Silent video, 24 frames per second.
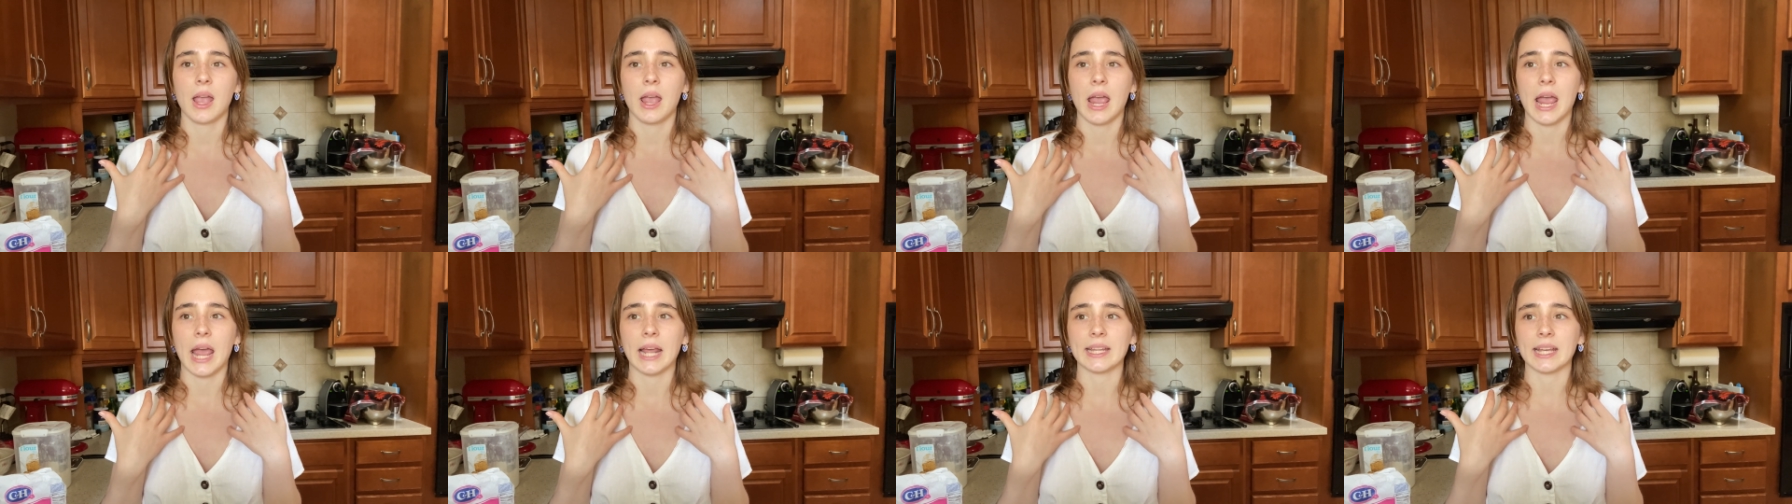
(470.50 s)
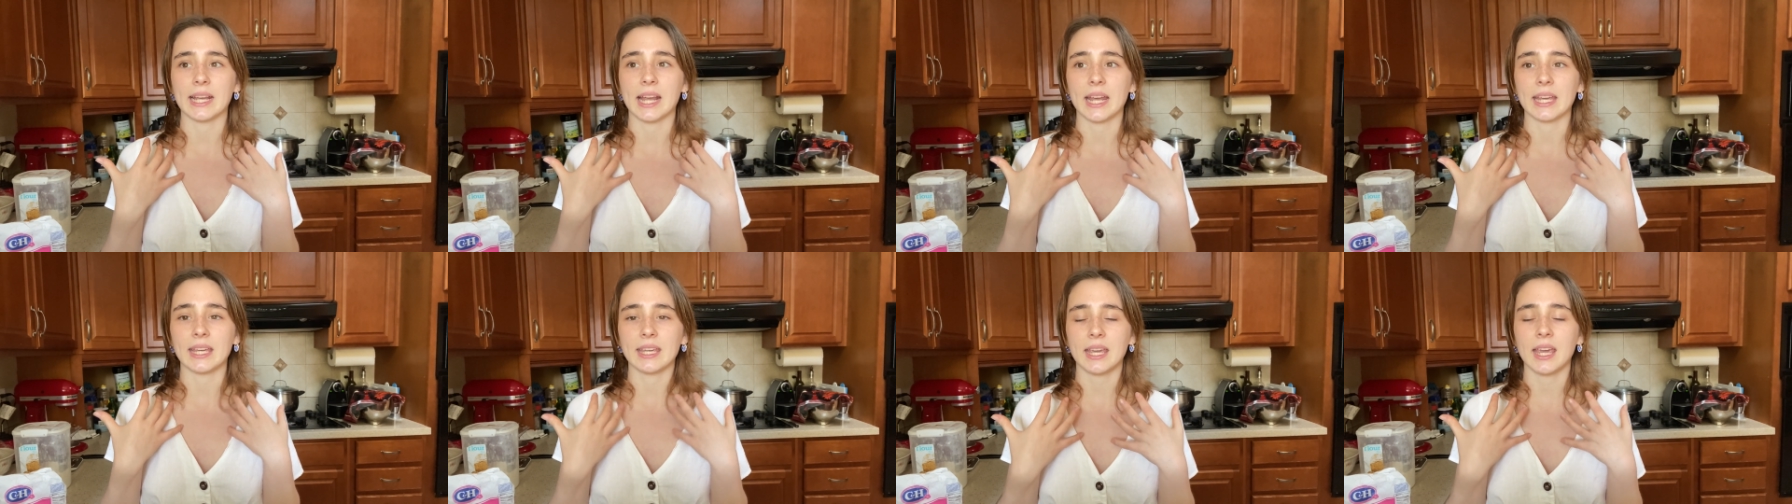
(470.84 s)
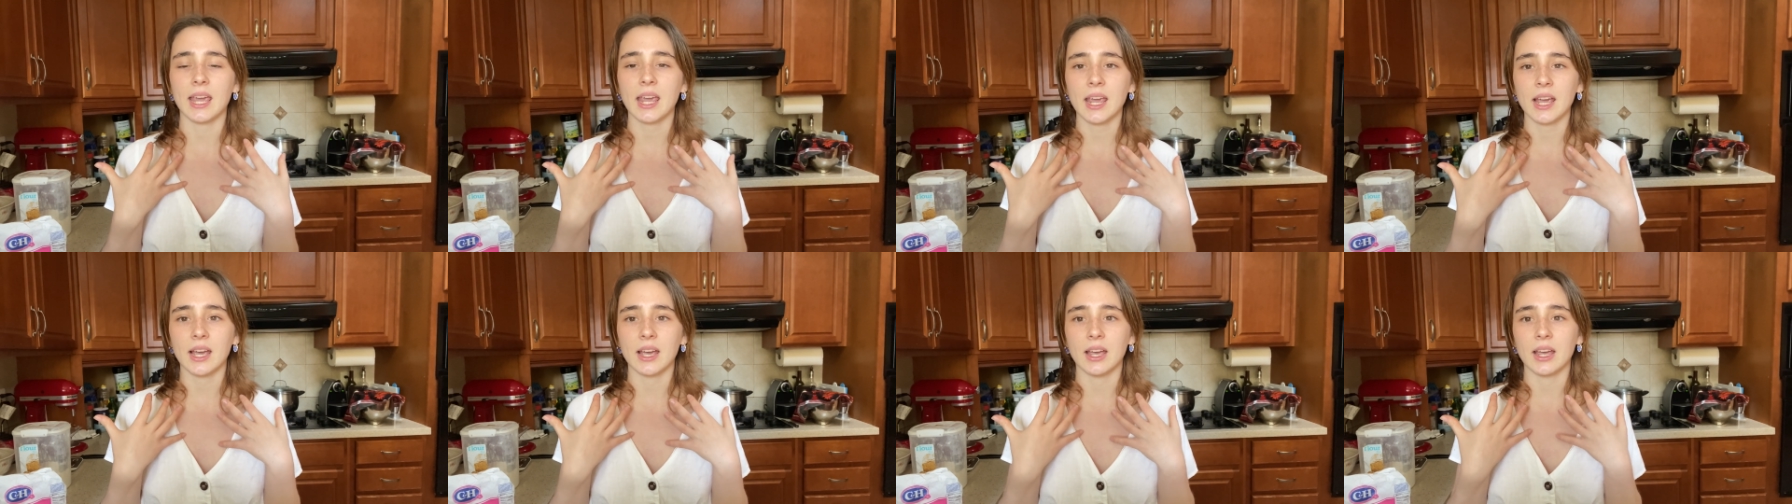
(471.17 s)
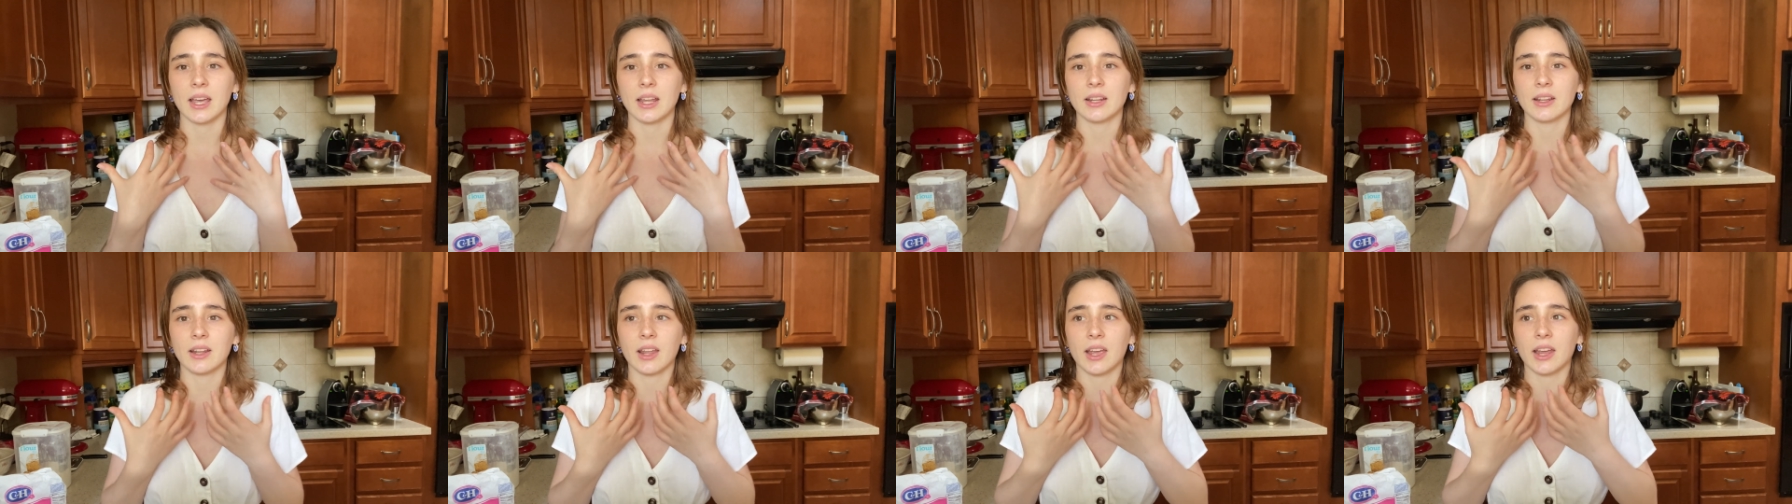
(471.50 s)
and like I can't.
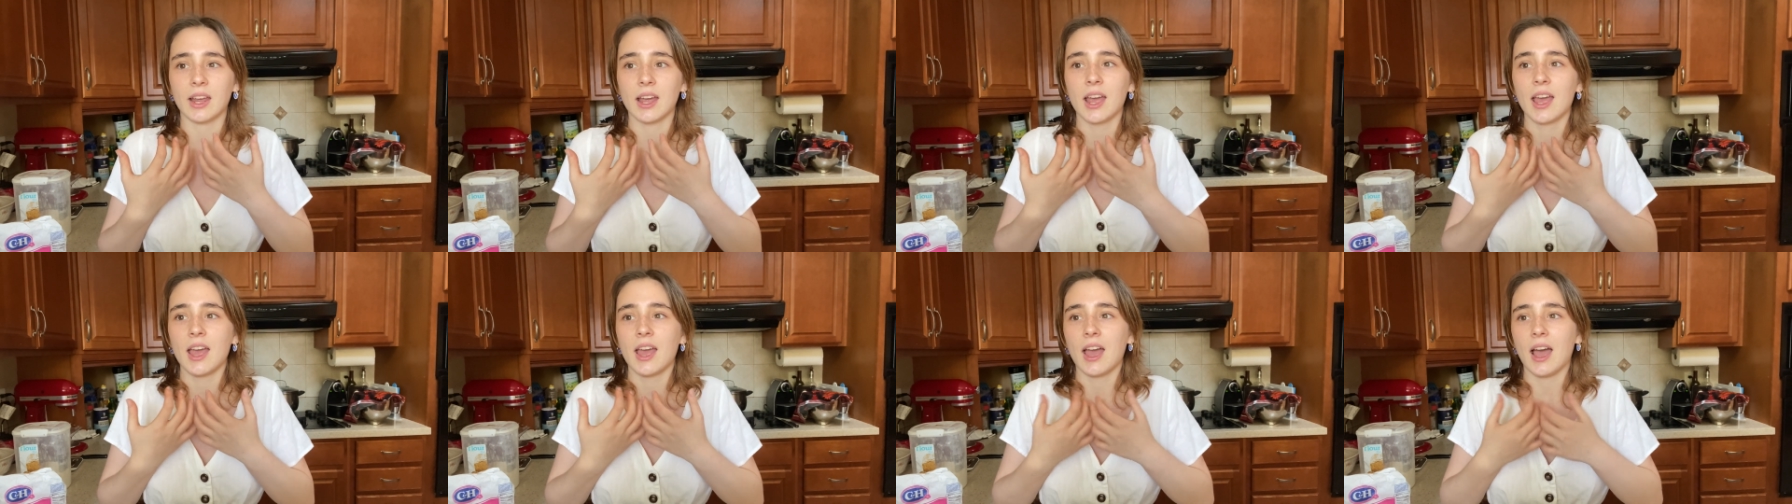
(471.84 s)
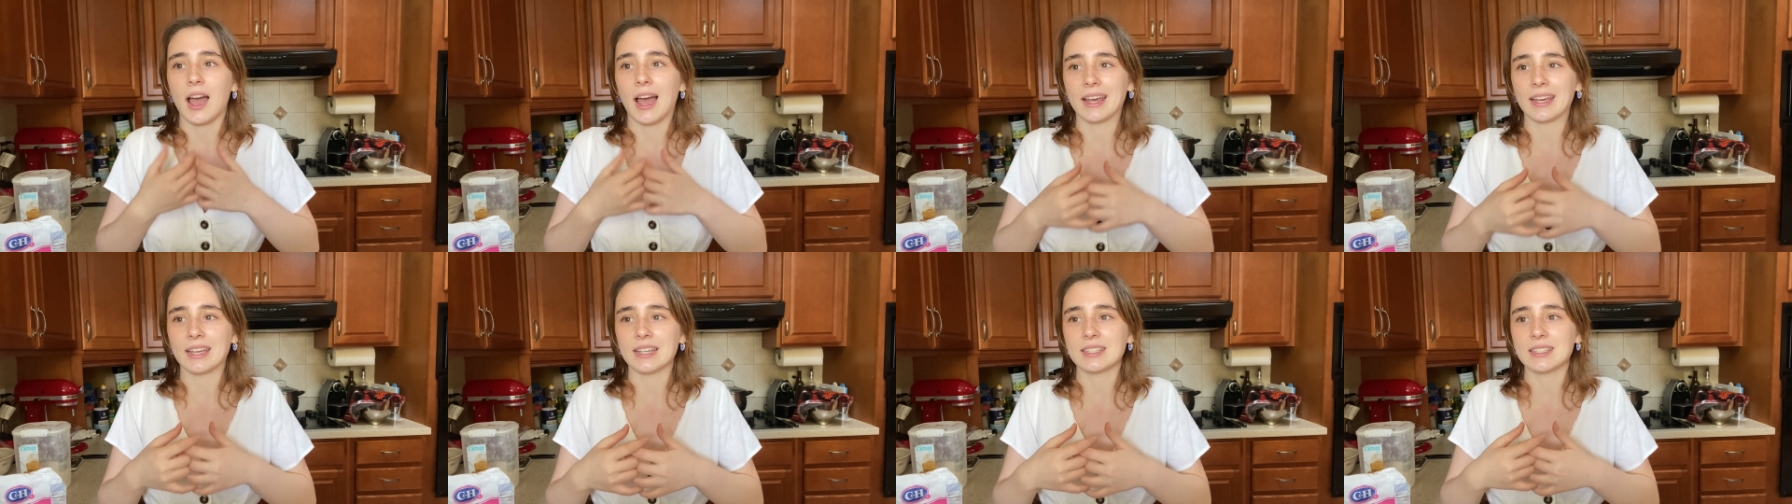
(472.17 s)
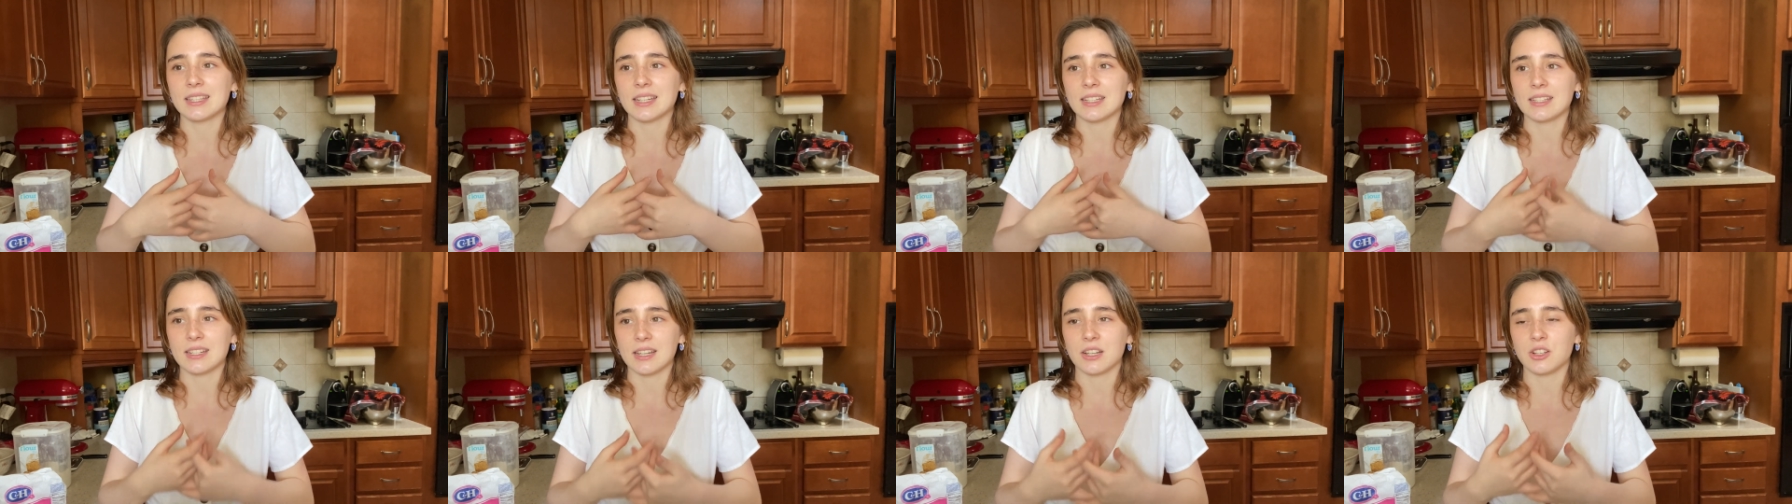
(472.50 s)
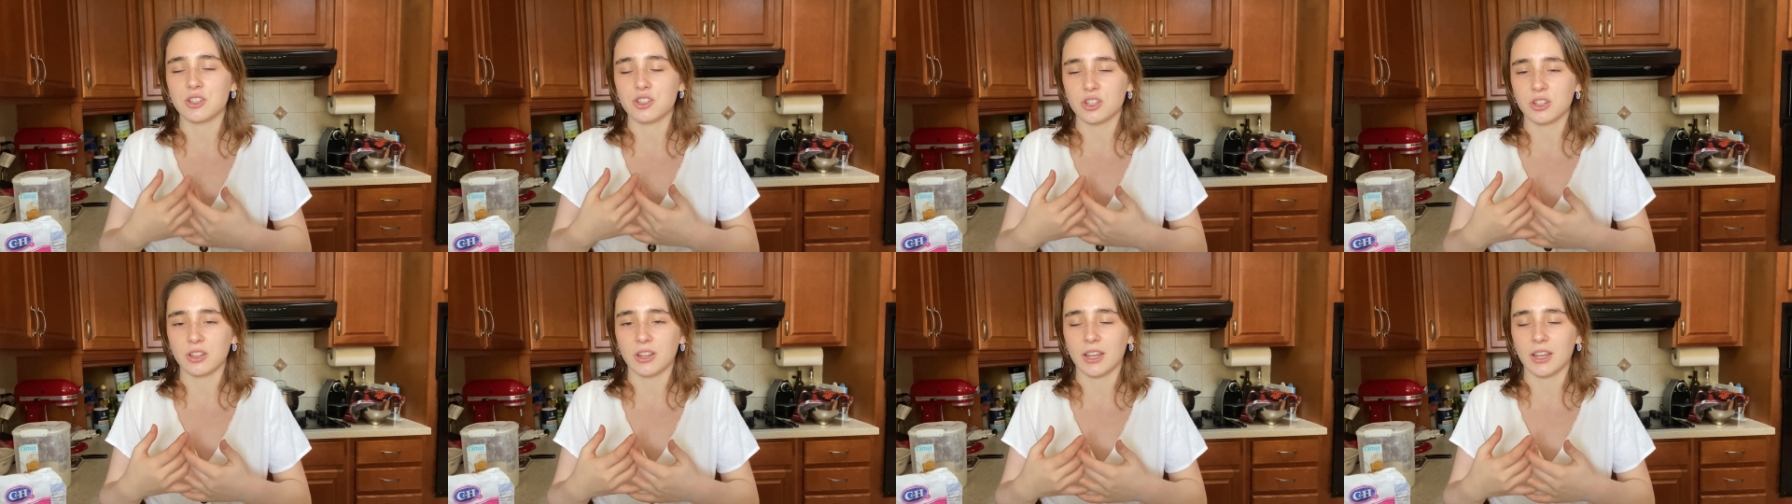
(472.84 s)
And like I guess that tension,